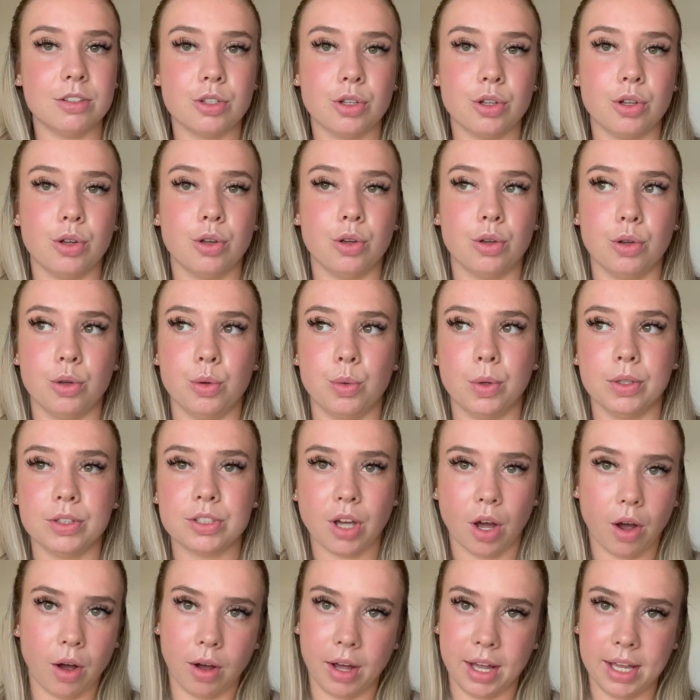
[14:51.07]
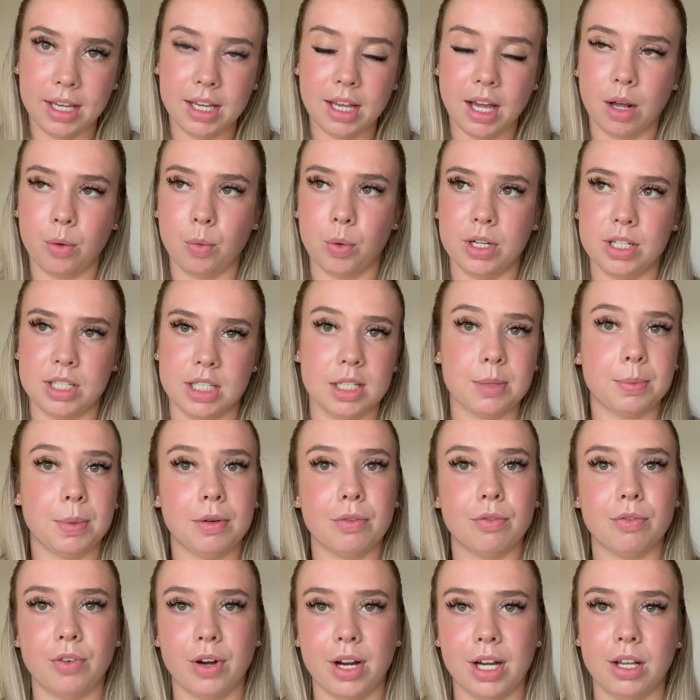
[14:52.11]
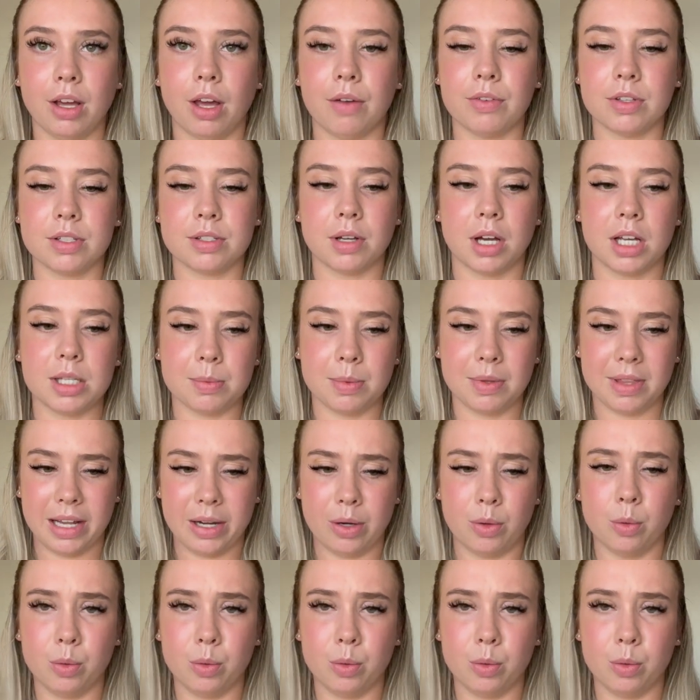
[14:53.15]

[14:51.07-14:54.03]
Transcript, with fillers: too tight I wanted it to be really oversized but then